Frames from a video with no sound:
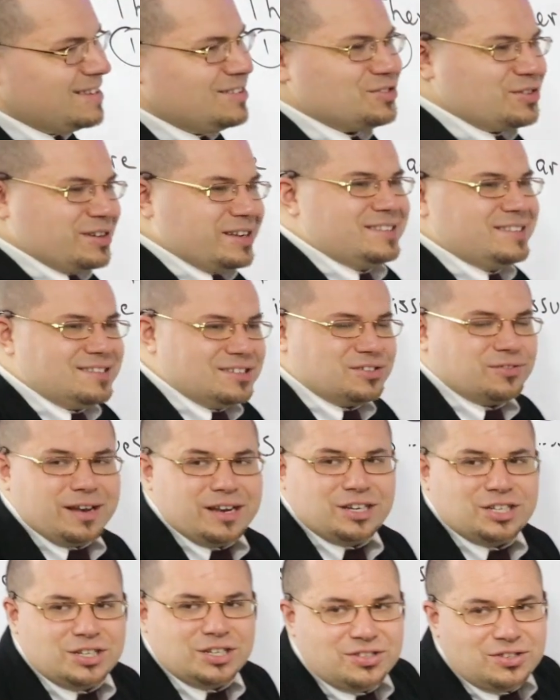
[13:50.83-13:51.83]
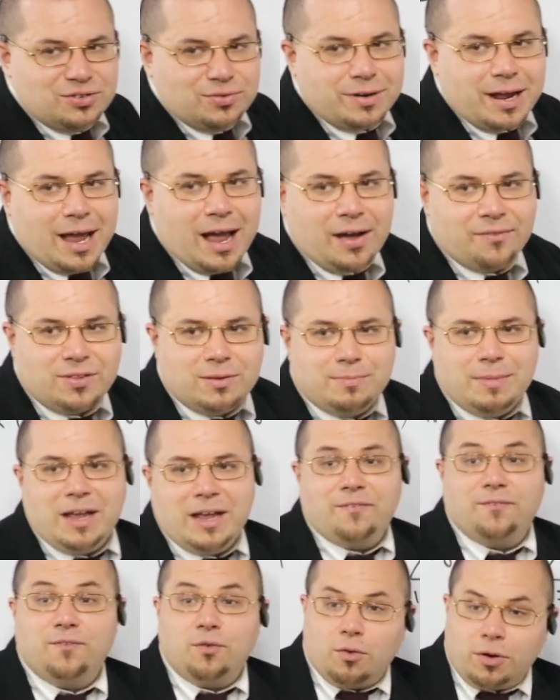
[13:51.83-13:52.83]
considerations you would have to make
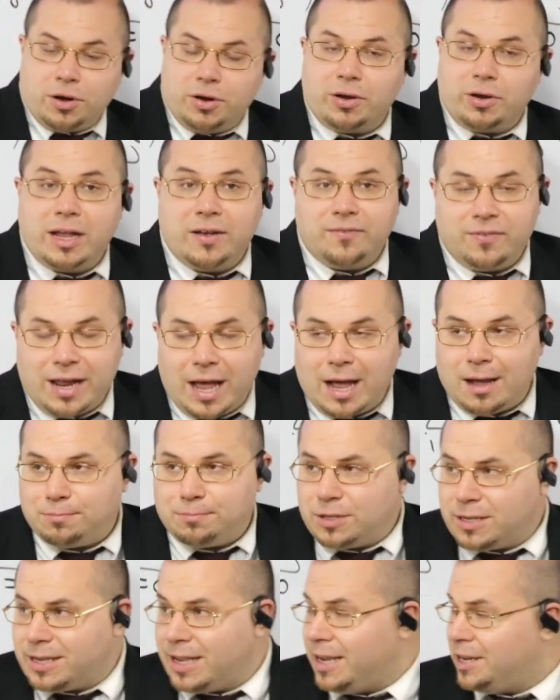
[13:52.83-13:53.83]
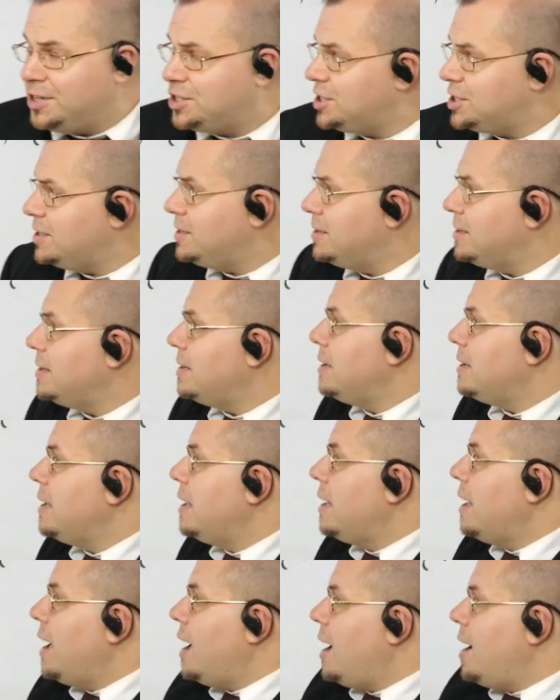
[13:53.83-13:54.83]
for your given application.
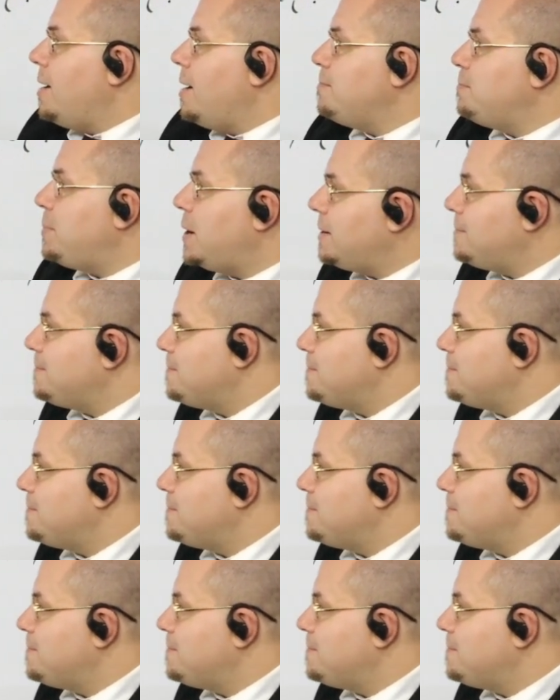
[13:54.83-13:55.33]
But